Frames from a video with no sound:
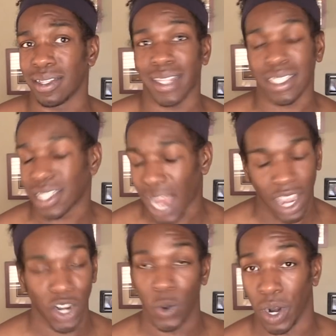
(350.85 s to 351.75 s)
That's
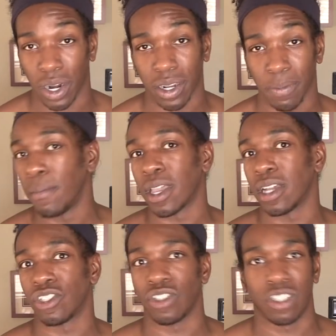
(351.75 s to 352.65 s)
not gonna work,
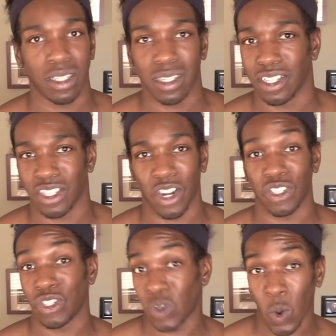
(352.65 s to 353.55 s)
because you're just gonna start
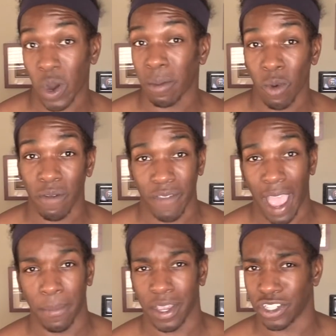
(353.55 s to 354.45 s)
storing more
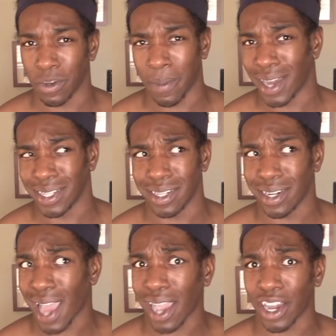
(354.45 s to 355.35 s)
fat because your body's
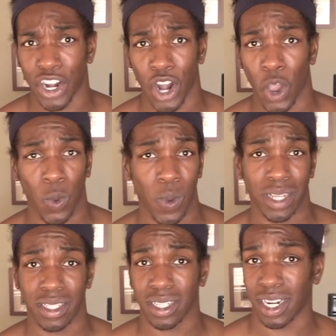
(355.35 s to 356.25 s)
not gonna know when
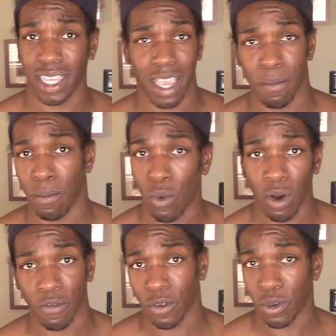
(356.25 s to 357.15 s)
it's gonna get
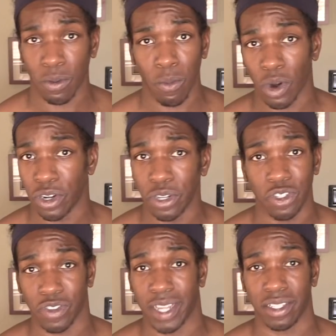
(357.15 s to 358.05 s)
more food, more
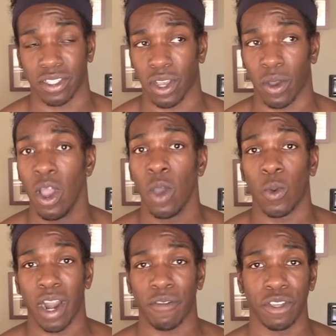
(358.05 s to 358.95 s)
nutrients. So
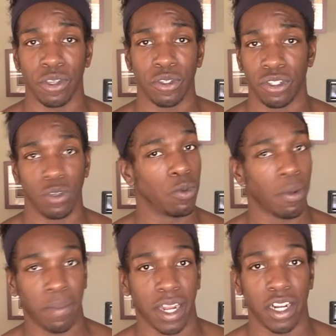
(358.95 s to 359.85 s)
whenever you do
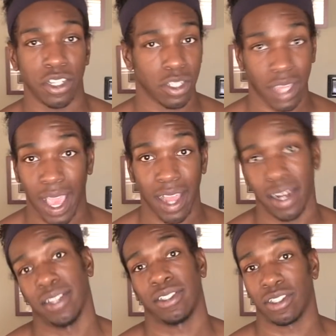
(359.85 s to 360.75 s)
replenish
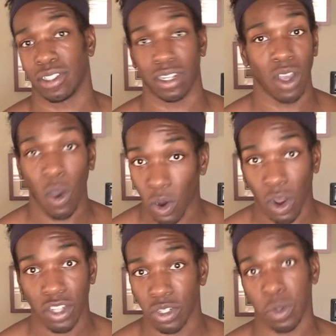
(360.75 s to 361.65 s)
that, it's just gonna hold
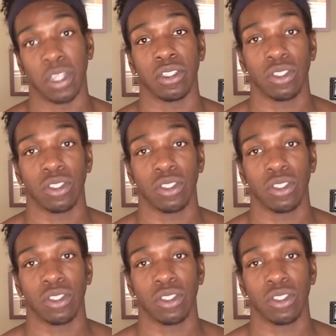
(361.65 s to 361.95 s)
on to it and